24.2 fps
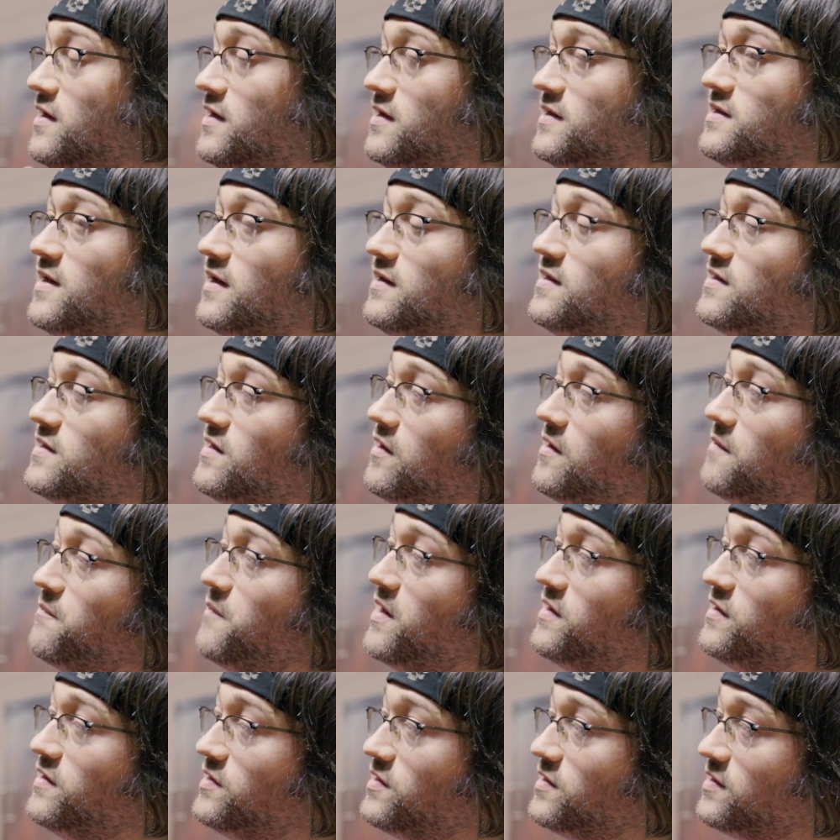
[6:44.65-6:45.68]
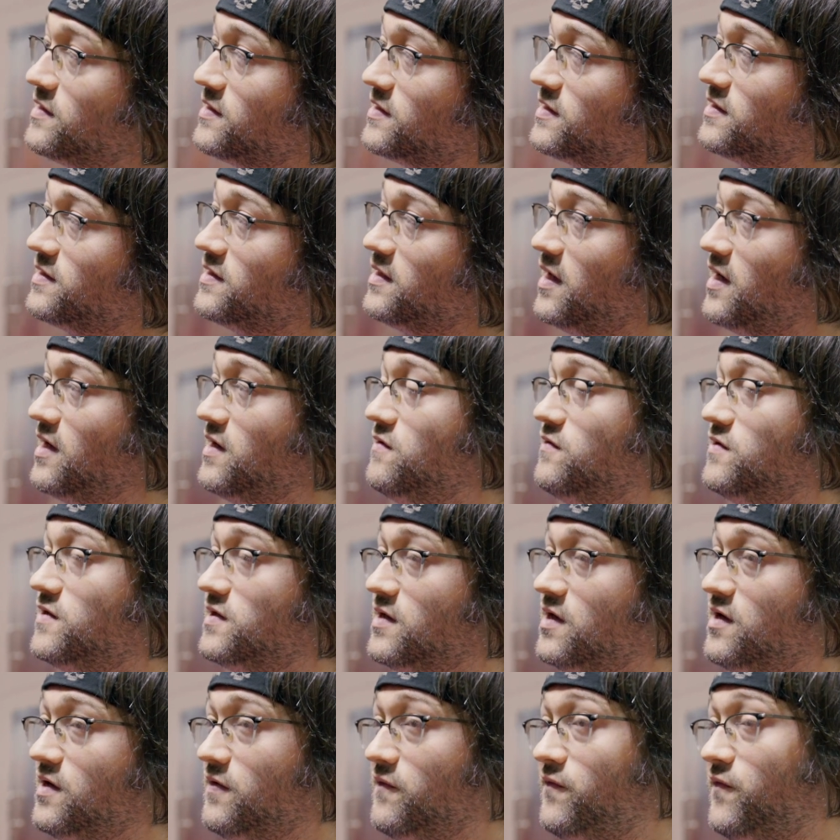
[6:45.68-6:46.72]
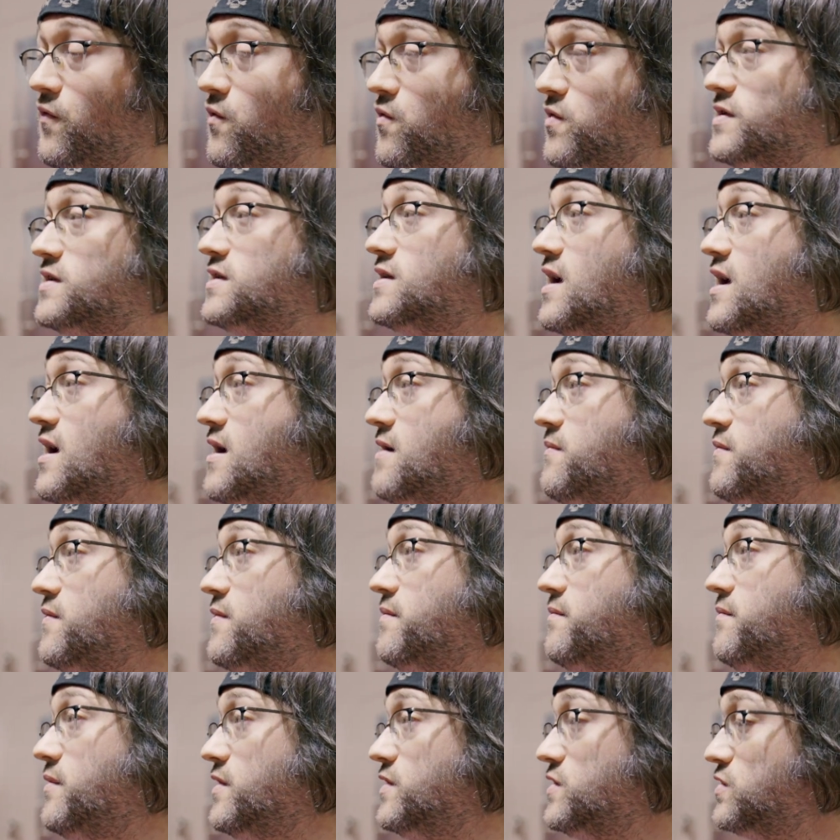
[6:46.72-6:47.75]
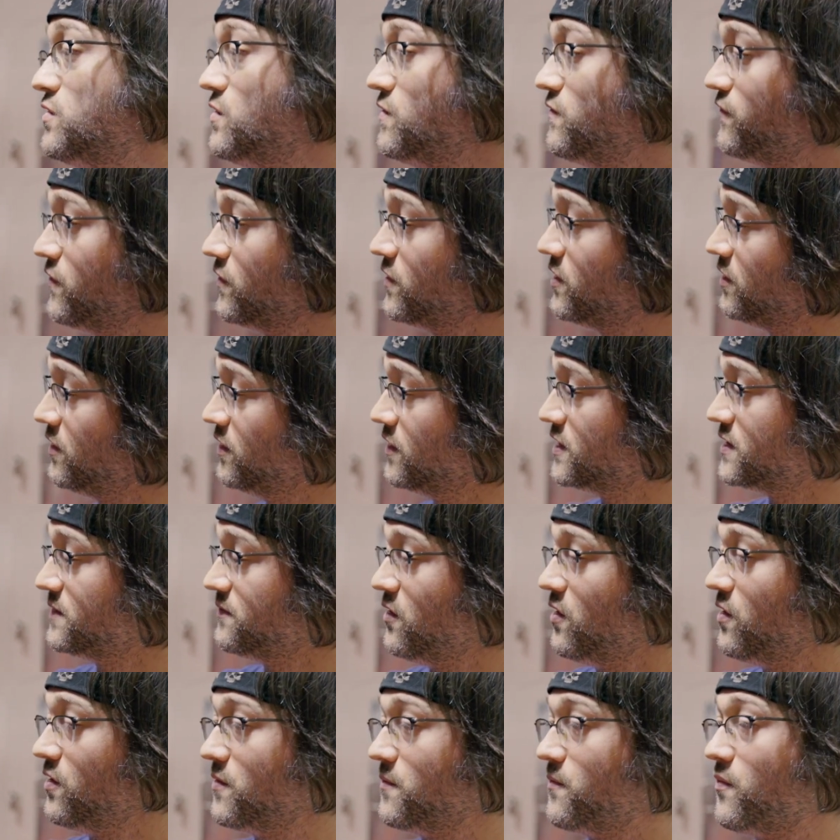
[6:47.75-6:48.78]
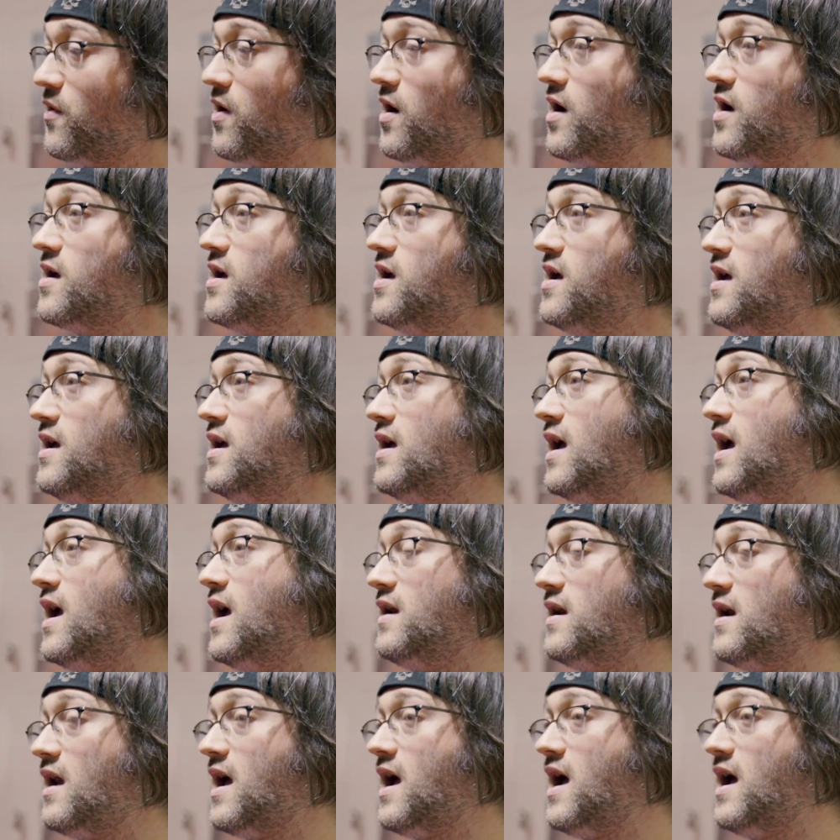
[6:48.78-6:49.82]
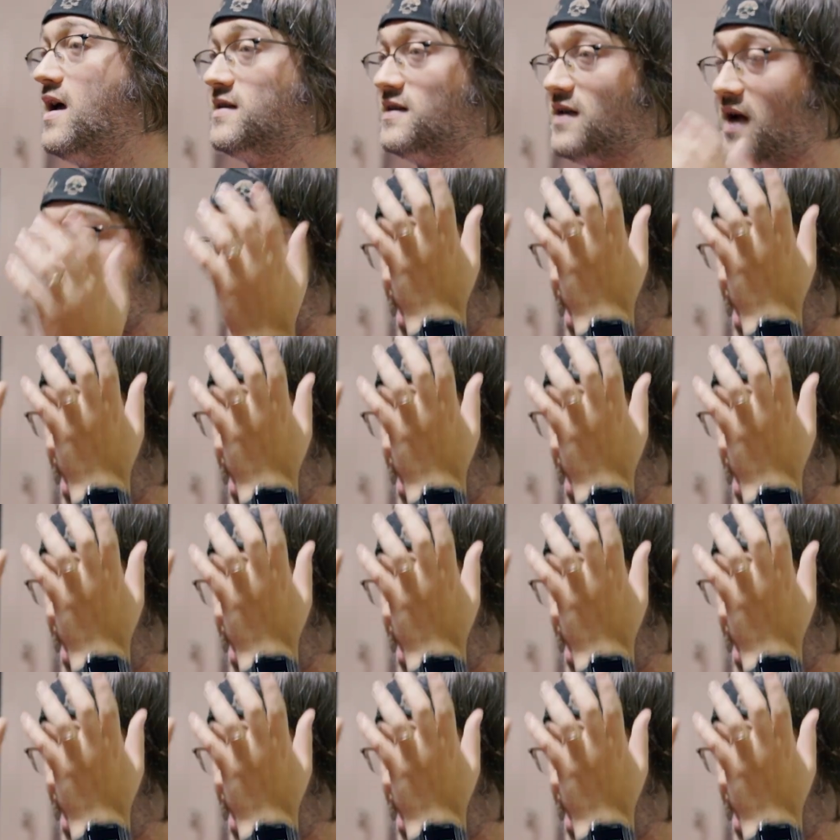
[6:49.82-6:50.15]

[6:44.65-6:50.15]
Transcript: It's got these long appendages that use for escape, but it's good for killing smaller prey and it has